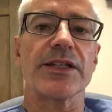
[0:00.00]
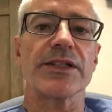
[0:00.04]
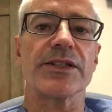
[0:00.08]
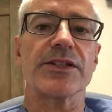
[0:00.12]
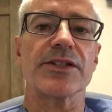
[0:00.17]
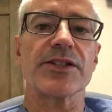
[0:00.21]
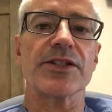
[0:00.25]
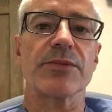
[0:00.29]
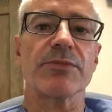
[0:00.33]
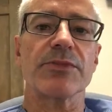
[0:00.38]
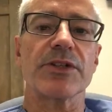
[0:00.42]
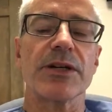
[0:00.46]
to
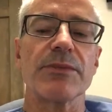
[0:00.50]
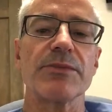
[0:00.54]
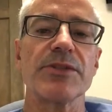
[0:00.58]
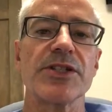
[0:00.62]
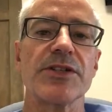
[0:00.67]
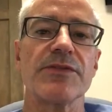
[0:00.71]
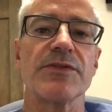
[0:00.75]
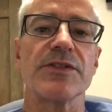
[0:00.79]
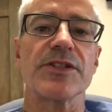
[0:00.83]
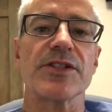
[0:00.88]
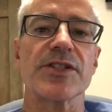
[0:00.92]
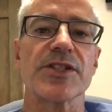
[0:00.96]
sometimes
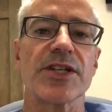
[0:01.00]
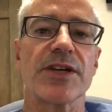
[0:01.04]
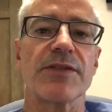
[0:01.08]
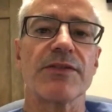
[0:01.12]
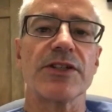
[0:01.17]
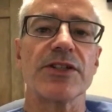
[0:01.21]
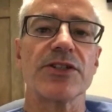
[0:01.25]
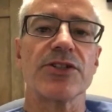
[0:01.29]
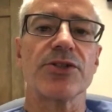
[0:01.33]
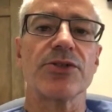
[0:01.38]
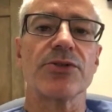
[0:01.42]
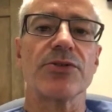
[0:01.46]
even
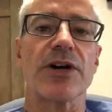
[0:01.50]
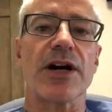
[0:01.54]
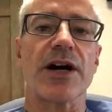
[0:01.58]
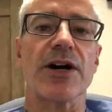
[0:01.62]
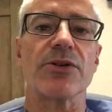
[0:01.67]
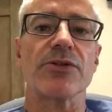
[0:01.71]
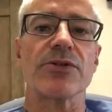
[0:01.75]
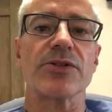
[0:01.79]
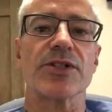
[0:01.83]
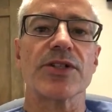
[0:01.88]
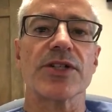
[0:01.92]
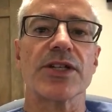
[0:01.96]
72
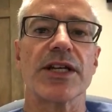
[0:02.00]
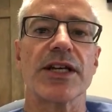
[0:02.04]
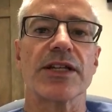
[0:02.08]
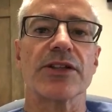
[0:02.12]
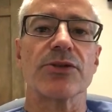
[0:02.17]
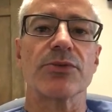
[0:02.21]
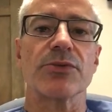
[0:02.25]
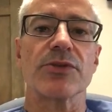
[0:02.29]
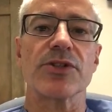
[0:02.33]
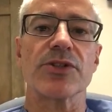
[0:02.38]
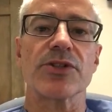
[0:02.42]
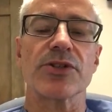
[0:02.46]
hours to get the
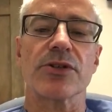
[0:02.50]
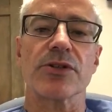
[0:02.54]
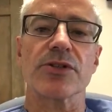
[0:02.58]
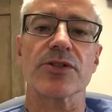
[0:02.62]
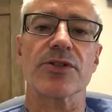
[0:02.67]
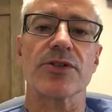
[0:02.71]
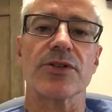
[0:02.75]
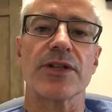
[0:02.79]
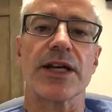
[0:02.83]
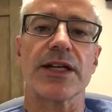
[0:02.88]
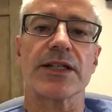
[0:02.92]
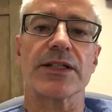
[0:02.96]
results
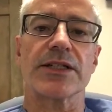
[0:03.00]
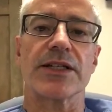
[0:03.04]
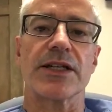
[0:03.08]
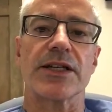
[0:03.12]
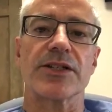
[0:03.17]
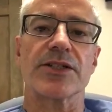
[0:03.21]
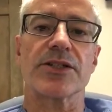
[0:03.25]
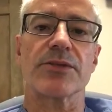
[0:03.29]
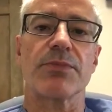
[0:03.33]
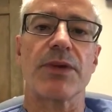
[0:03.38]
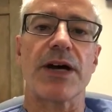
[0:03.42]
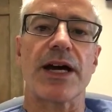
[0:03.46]
of that
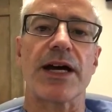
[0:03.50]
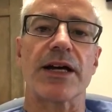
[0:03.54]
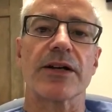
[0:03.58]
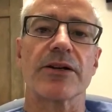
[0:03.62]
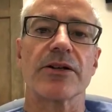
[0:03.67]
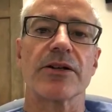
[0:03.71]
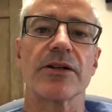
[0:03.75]
test back.